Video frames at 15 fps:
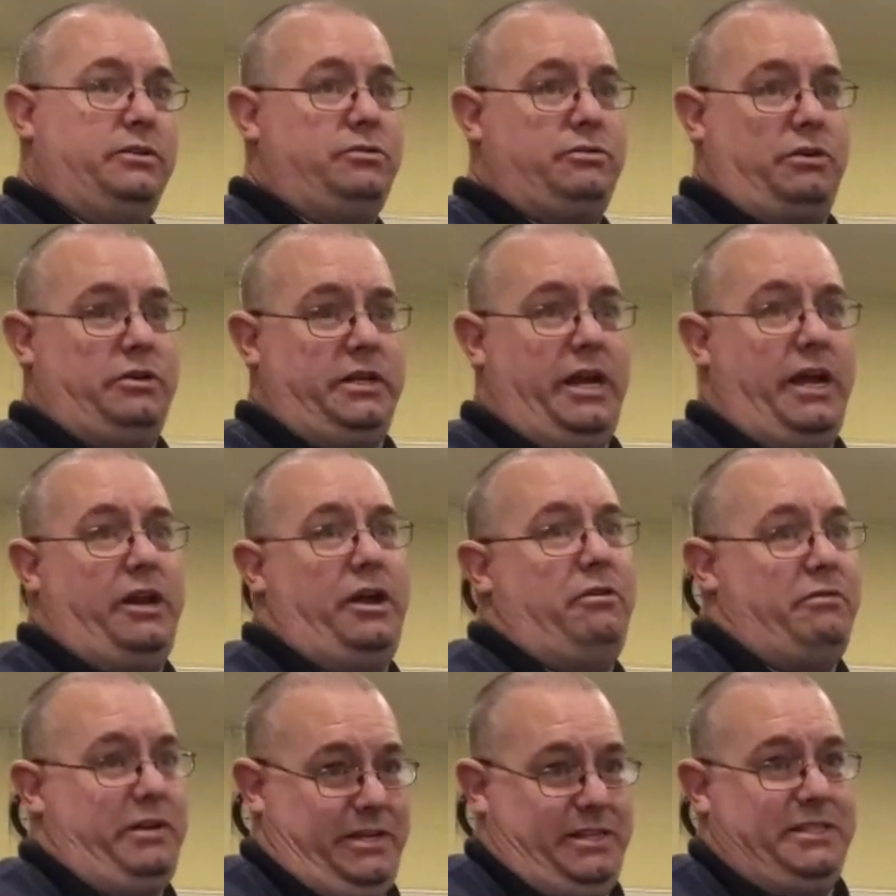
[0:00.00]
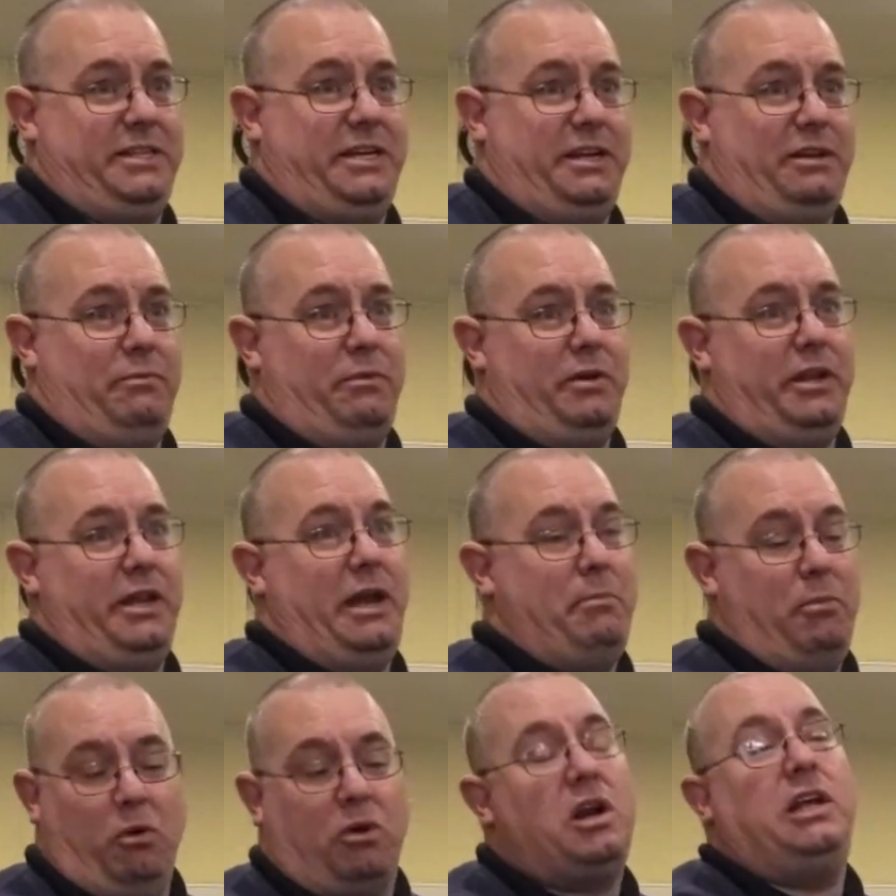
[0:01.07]
And try and get an O-ring to seal on one of
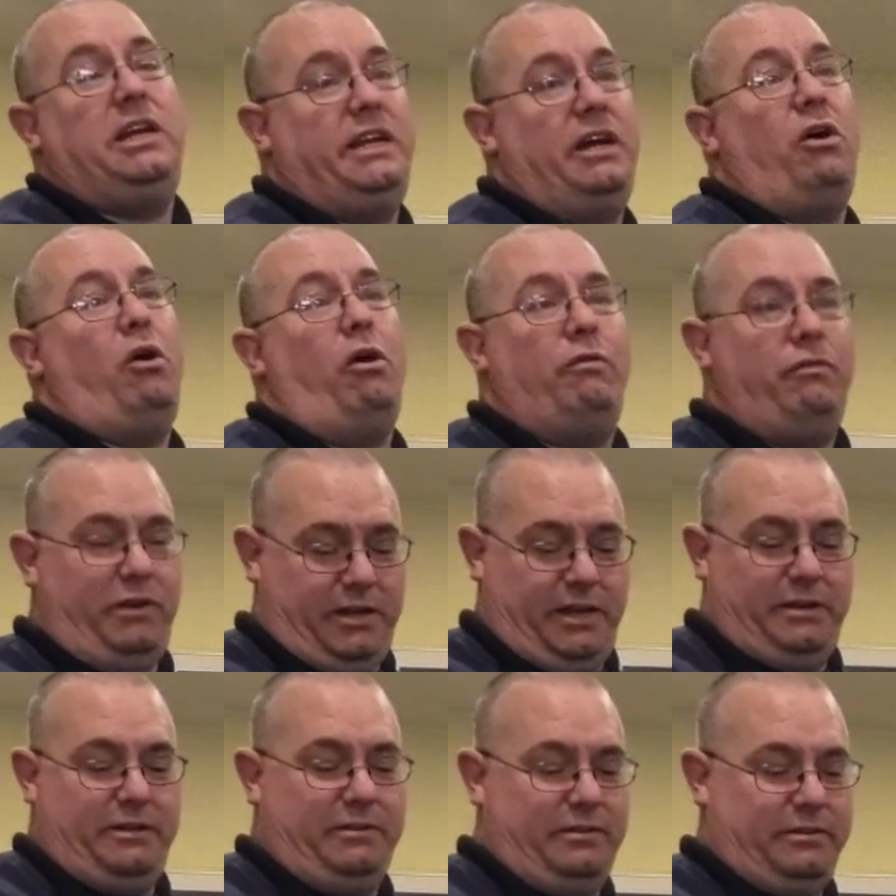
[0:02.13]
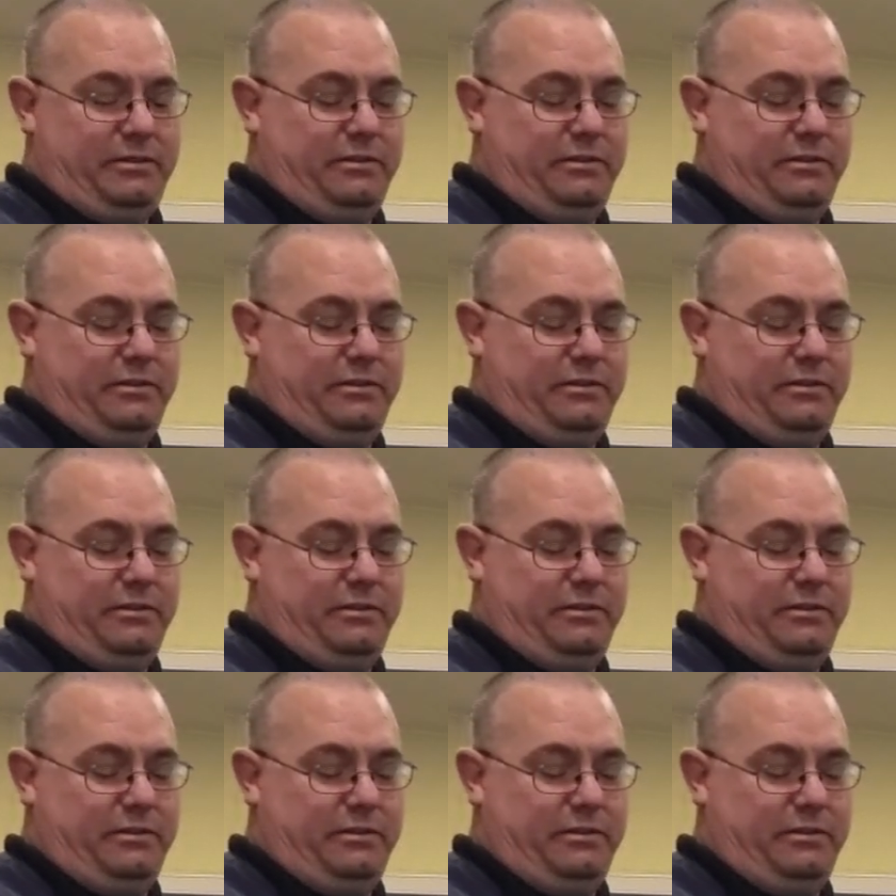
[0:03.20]
them, or clean it off and then